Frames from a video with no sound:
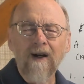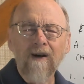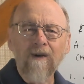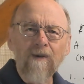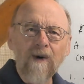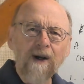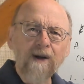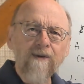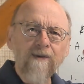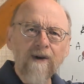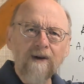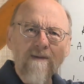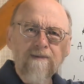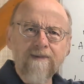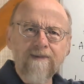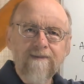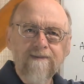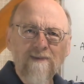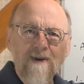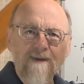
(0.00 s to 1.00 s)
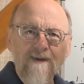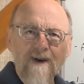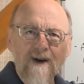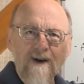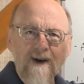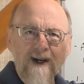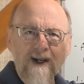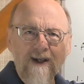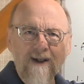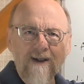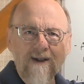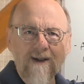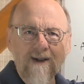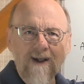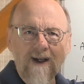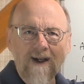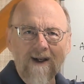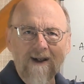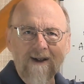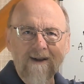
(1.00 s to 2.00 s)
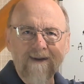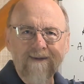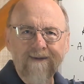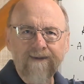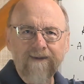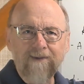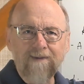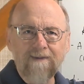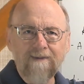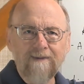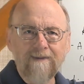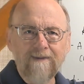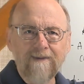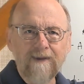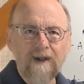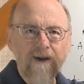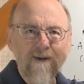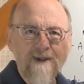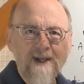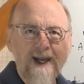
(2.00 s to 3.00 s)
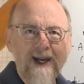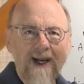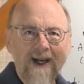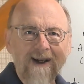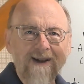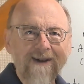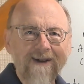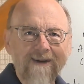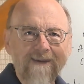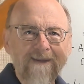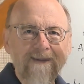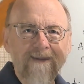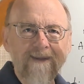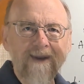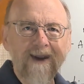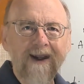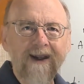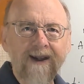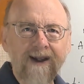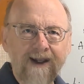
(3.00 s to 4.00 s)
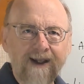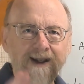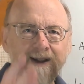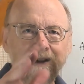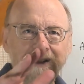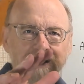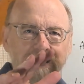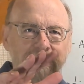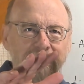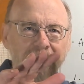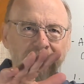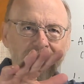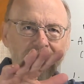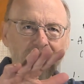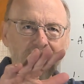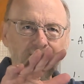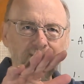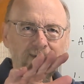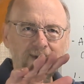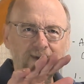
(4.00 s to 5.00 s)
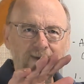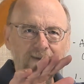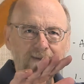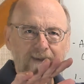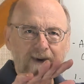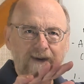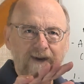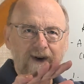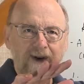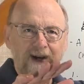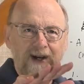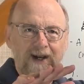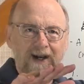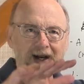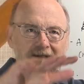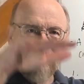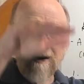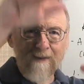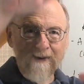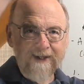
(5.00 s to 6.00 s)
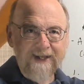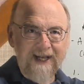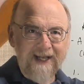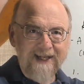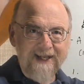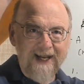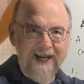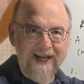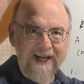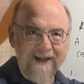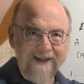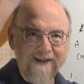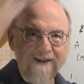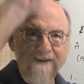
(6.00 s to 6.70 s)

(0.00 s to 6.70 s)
One group preferring no tax, and the other group preferring 100% tax.